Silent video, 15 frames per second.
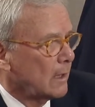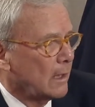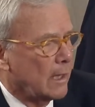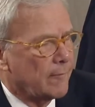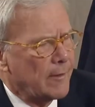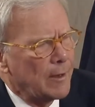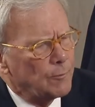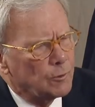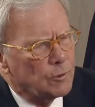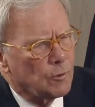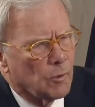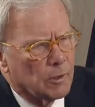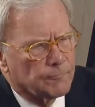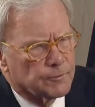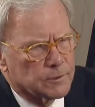And that will
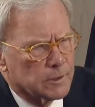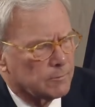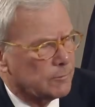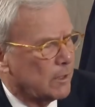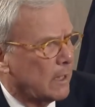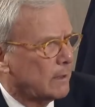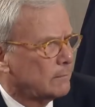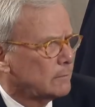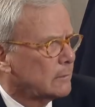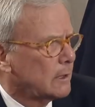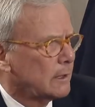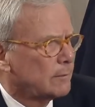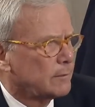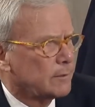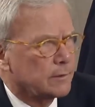go on for some time.
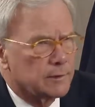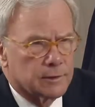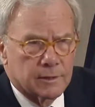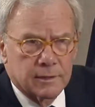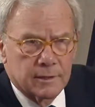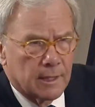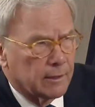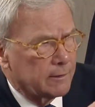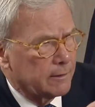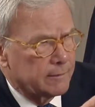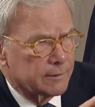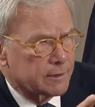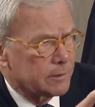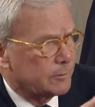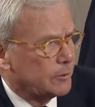This is not going
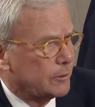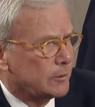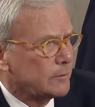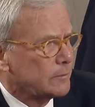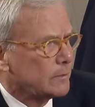to disappear.